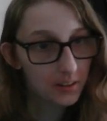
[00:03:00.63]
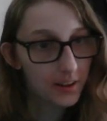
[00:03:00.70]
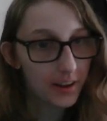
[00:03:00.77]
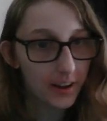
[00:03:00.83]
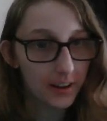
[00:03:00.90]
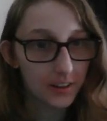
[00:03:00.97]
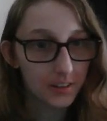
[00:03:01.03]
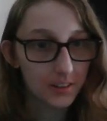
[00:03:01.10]

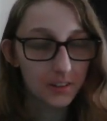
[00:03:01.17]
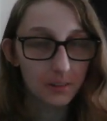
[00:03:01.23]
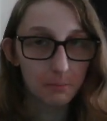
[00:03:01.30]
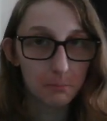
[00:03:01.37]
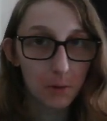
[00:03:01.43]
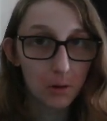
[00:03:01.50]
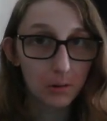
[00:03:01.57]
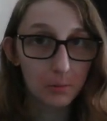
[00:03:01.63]
and
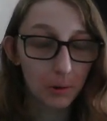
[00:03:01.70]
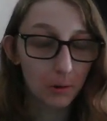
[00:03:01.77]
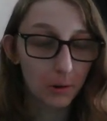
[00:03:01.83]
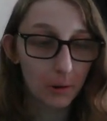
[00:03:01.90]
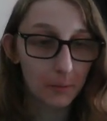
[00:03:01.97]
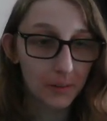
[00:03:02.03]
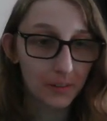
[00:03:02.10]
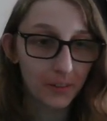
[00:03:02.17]
most
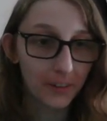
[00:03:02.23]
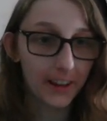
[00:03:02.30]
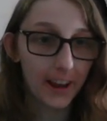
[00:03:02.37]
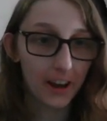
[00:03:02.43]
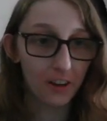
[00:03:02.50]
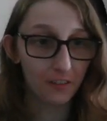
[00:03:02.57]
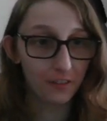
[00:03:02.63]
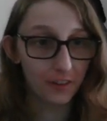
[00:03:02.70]
programmers find it
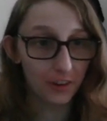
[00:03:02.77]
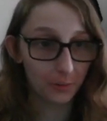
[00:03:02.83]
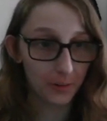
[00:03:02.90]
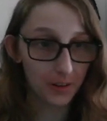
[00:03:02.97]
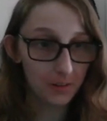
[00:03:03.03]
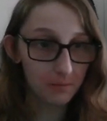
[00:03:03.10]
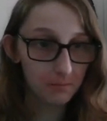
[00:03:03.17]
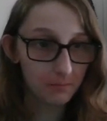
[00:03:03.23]
helpful as
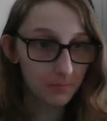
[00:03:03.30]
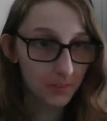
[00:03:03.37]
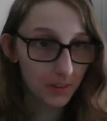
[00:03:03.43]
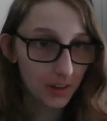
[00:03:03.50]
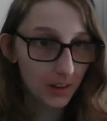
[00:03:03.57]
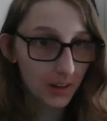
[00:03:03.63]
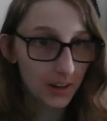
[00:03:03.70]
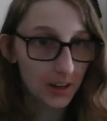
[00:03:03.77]
well.
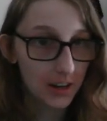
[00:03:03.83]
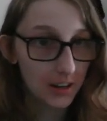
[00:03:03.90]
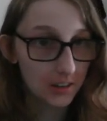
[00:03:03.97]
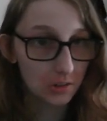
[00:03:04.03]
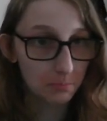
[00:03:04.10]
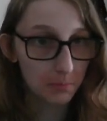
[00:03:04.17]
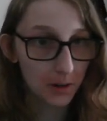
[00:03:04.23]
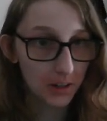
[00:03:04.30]

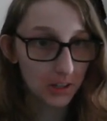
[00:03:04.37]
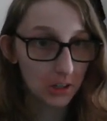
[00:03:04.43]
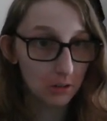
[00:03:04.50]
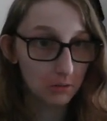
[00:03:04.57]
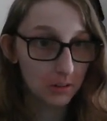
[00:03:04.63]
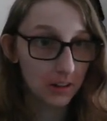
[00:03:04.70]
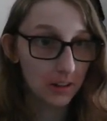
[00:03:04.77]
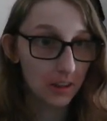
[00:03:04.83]
It's by
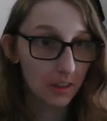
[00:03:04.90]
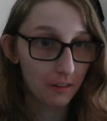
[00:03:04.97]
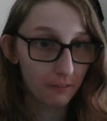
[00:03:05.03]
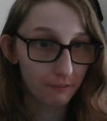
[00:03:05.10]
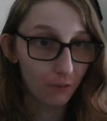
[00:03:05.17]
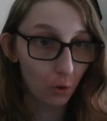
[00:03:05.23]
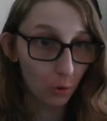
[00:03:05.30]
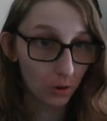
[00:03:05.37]
using a
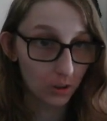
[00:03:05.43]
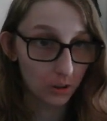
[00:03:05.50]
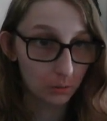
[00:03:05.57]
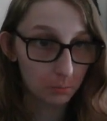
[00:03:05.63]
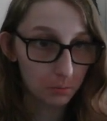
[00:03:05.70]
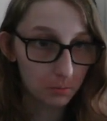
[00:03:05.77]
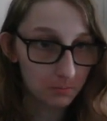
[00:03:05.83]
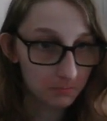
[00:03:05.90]
for
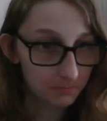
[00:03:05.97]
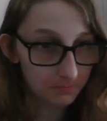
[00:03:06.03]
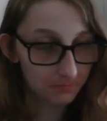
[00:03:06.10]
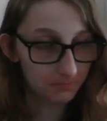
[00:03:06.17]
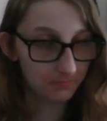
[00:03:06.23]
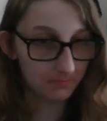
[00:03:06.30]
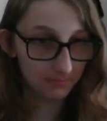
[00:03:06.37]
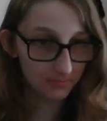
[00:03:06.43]
loop.
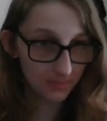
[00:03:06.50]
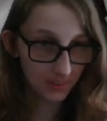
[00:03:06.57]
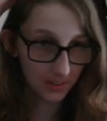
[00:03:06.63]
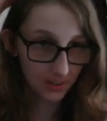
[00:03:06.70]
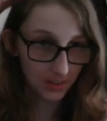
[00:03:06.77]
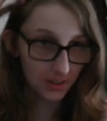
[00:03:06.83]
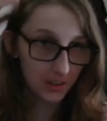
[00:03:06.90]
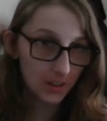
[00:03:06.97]

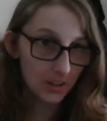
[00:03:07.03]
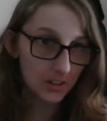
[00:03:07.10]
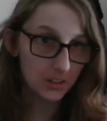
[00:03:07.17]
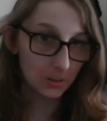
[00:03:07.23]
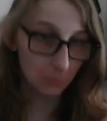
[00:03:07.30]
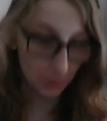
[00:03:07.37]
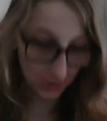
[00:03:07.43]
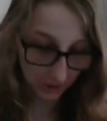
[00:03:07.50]

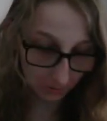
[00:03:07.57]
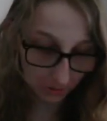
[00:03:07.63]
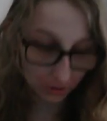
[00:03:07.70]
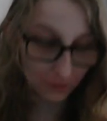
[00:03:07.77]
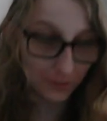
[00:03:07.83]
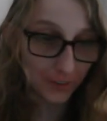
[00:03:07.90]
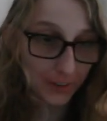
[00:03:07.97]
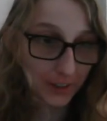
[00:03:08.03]
So what you do
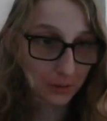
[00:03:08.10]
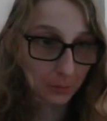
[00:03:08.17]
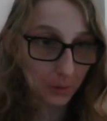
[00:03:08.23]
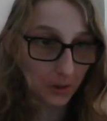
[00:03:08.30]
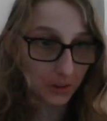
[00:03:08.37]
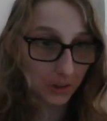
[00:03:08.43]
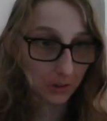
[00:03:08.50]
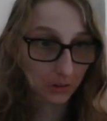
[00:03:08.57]
for this
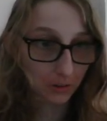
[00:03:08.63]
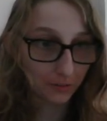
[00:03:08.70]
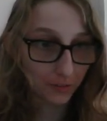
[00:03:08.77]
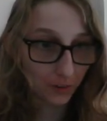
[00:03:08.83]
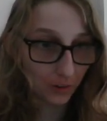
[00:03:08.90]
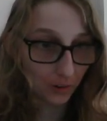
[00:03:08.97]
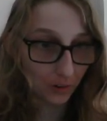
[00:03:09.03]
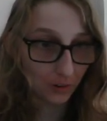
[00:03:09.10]
one, you do
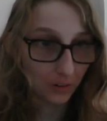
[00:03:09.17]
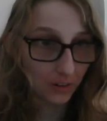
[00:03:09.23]
for